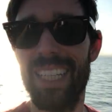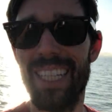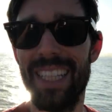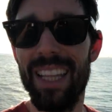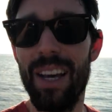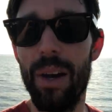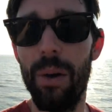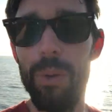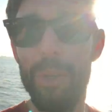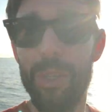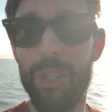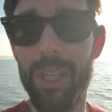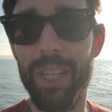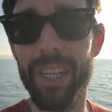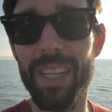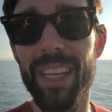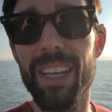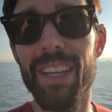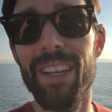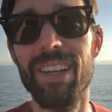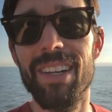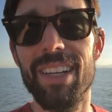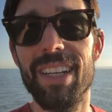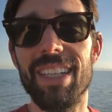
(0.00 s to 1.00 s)
the ocean
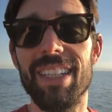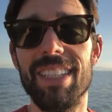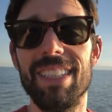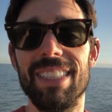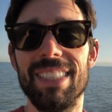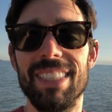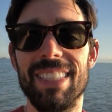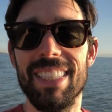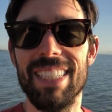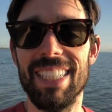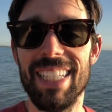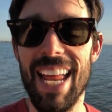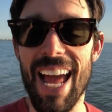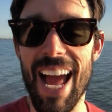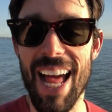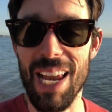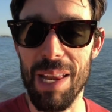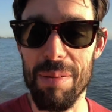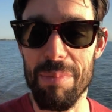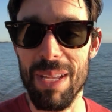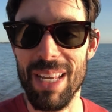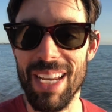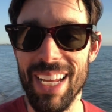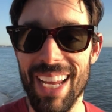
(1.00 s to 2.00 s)
here in, in
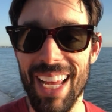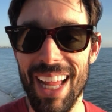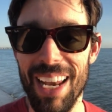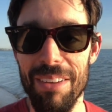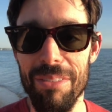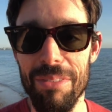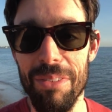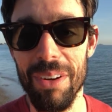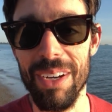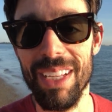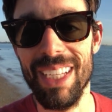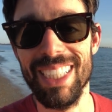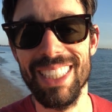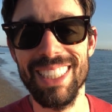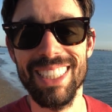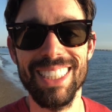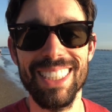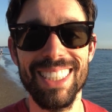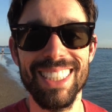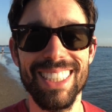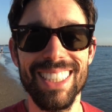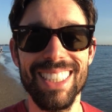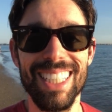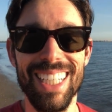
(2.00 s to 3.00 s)
Alameda, California.
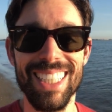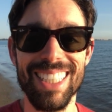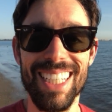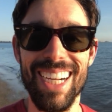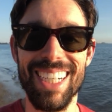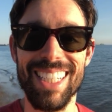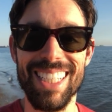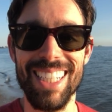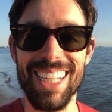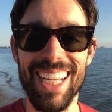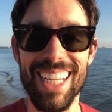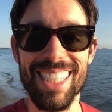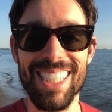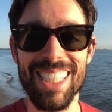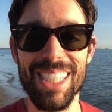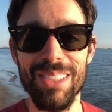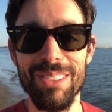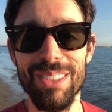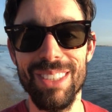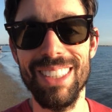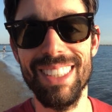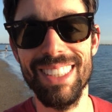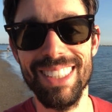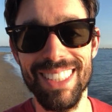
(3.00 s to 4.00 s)
I'll talk to you guys
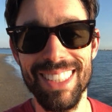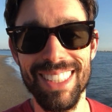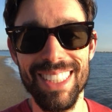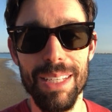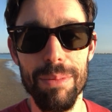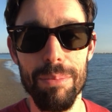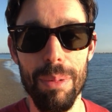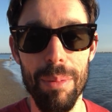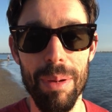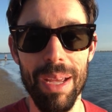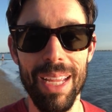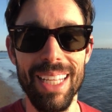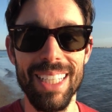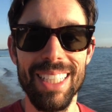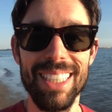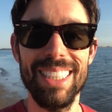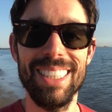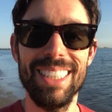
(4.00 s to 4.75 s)
soon. Bye-bye.